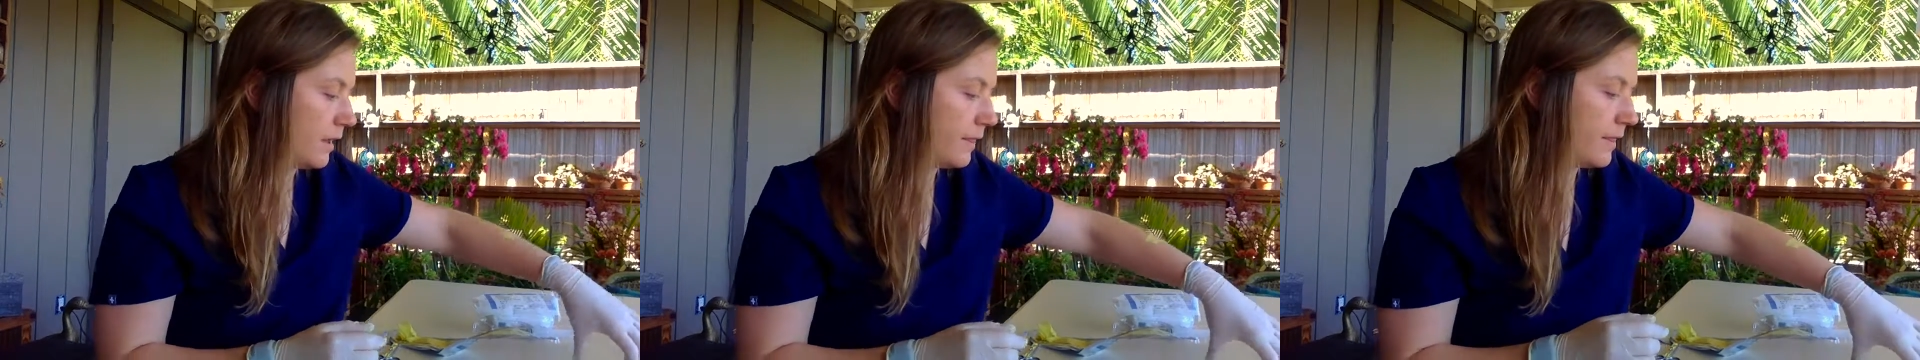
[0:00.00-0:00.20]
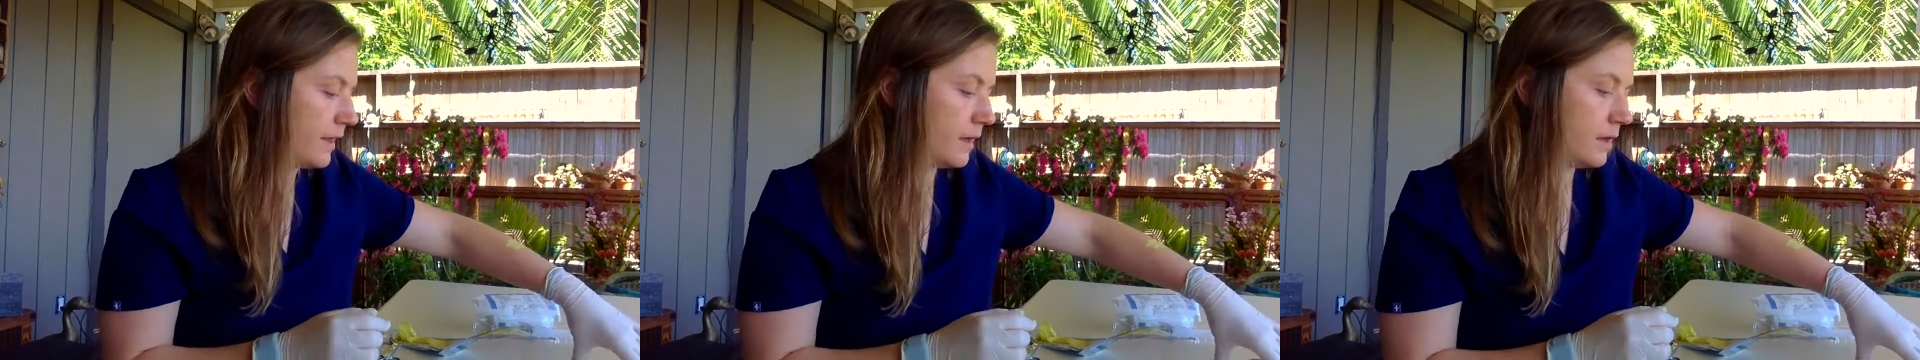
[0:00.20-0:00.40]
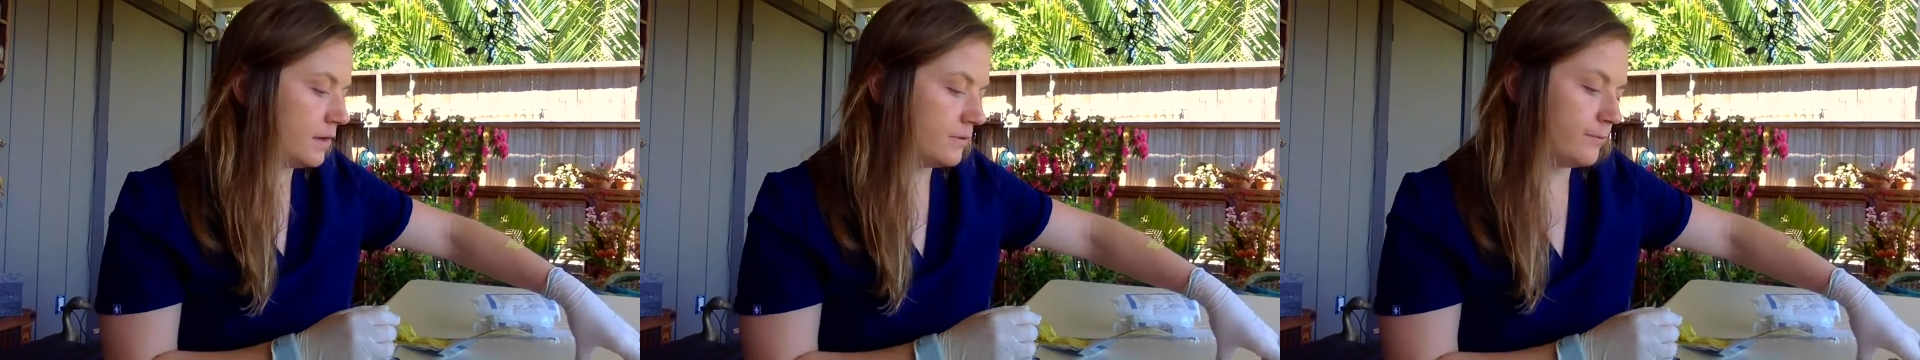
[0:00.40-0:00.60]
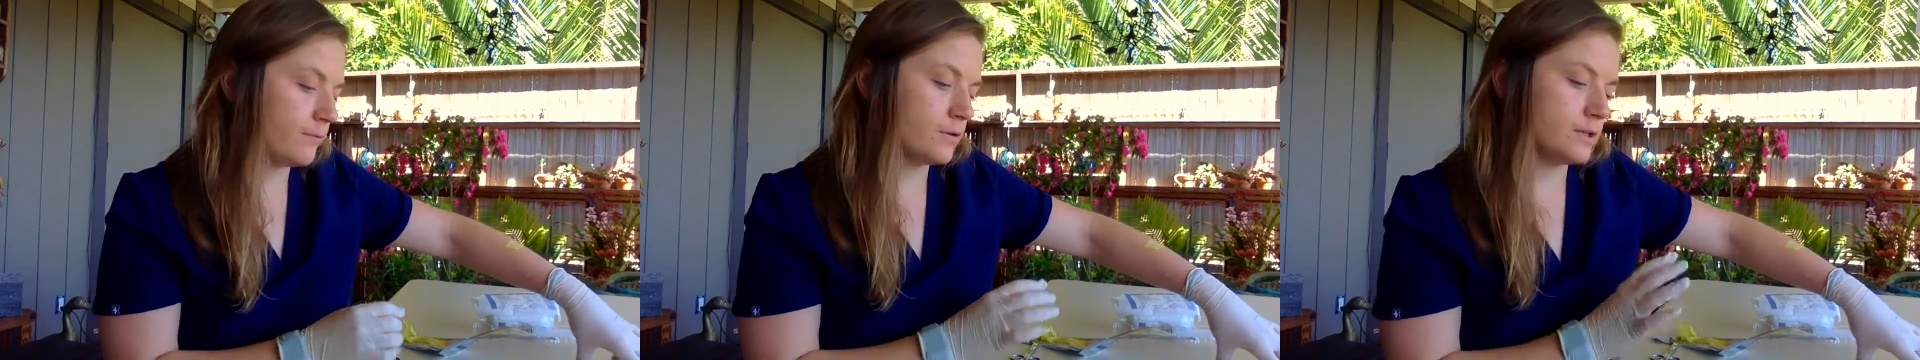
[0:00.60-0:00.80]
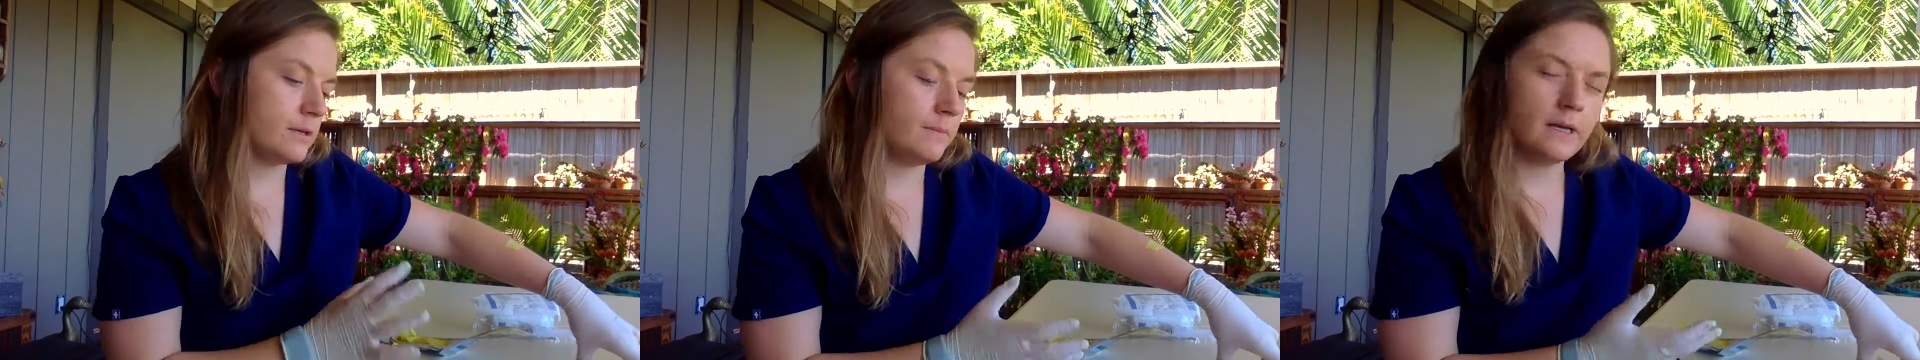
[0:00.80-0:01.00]
Then
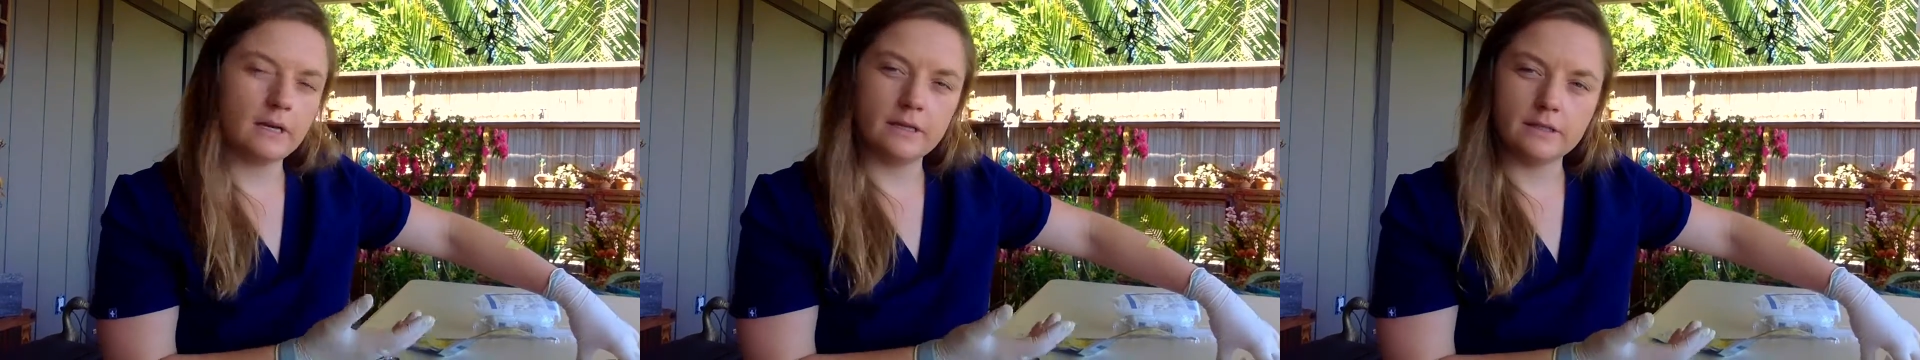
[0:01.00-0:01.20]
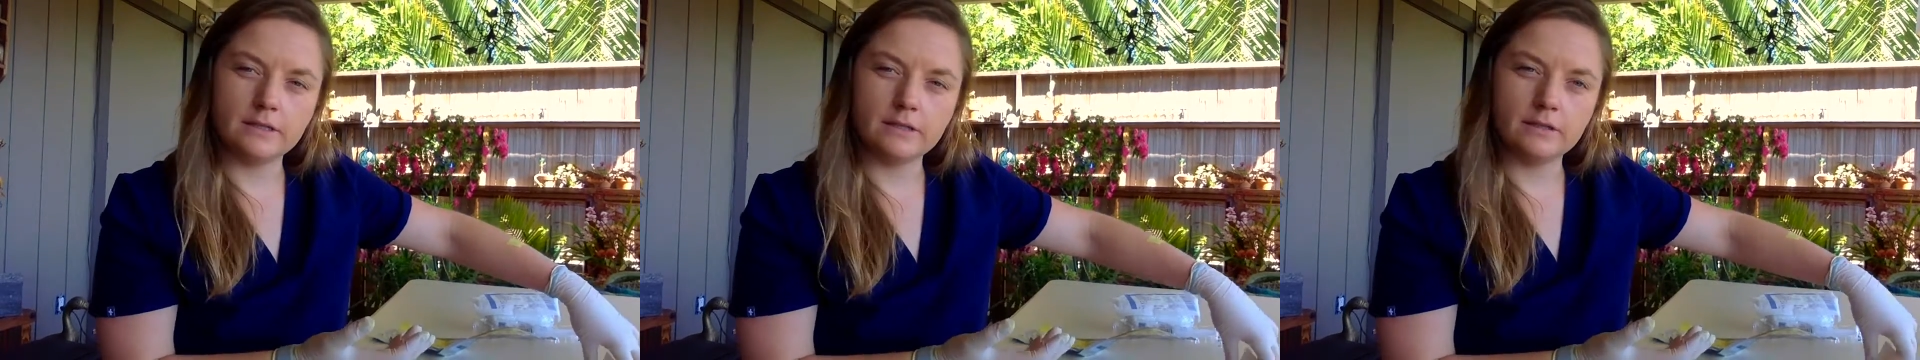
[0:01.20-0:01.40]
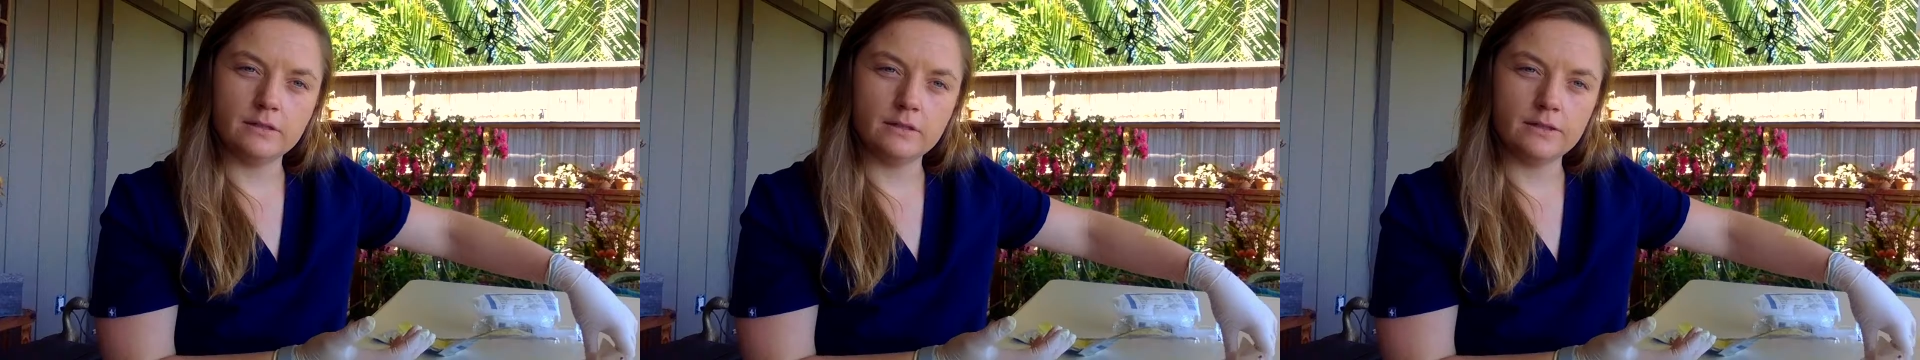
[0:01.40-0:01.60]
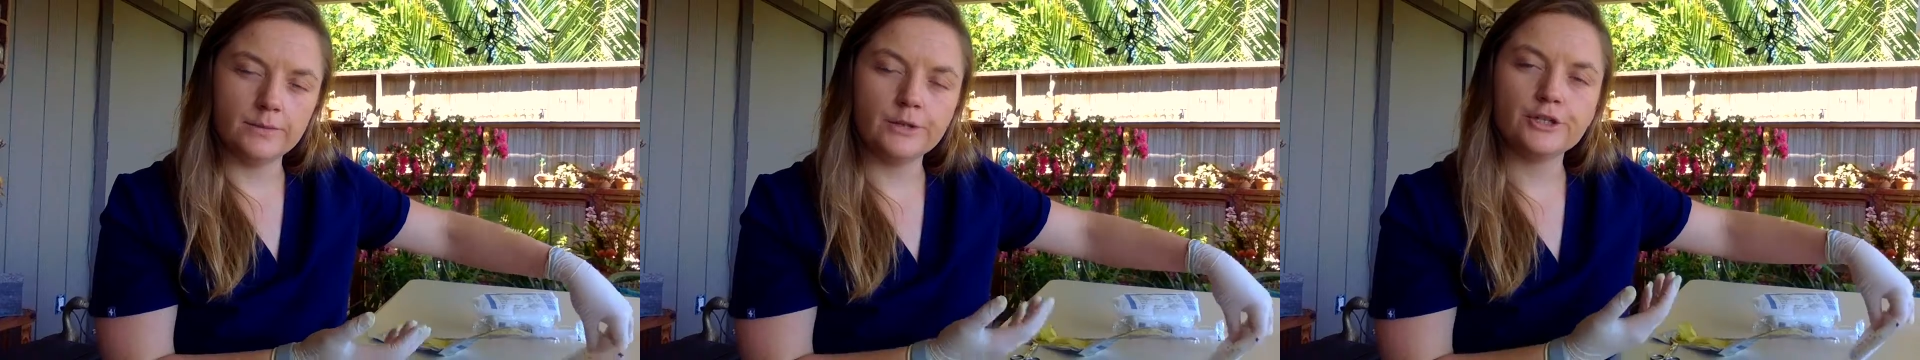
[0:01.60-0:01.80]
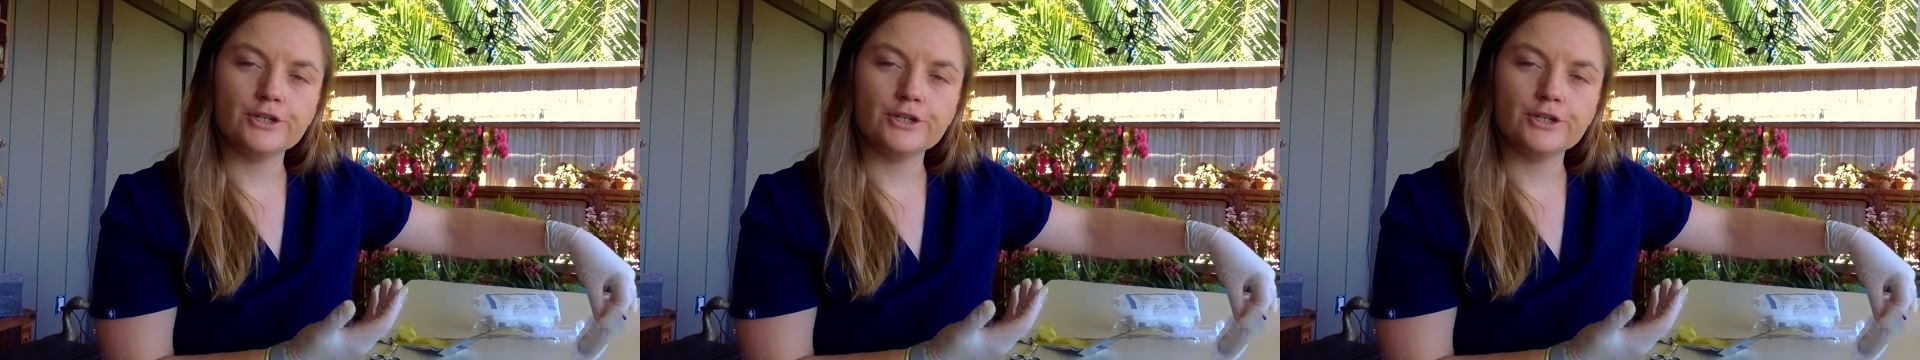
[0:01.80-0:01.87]
to